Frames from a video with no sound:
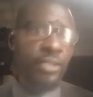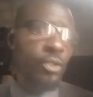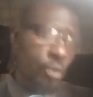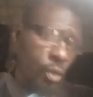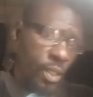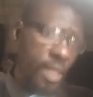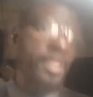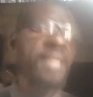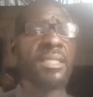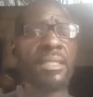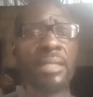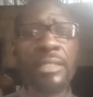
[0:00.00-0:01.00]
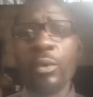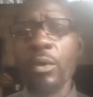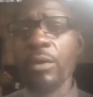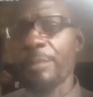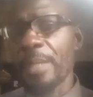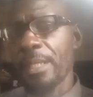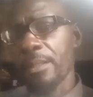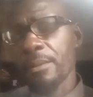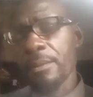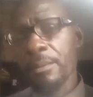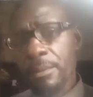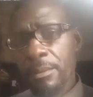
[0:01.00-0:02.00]
don't talk about the Great War of Benin?
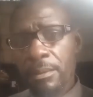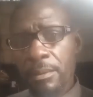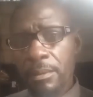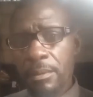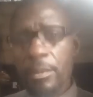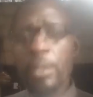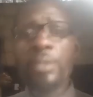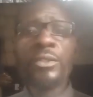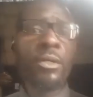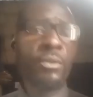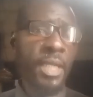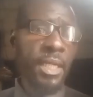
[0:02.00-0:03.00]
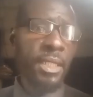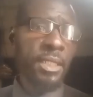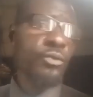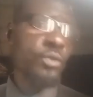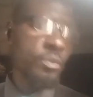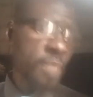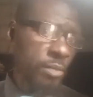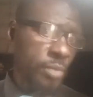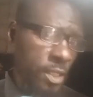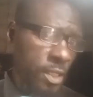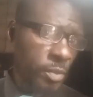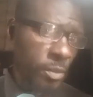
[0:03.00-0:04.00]
Because somewhere it will make
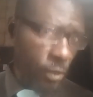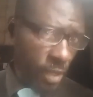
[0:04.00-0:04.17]
Benin people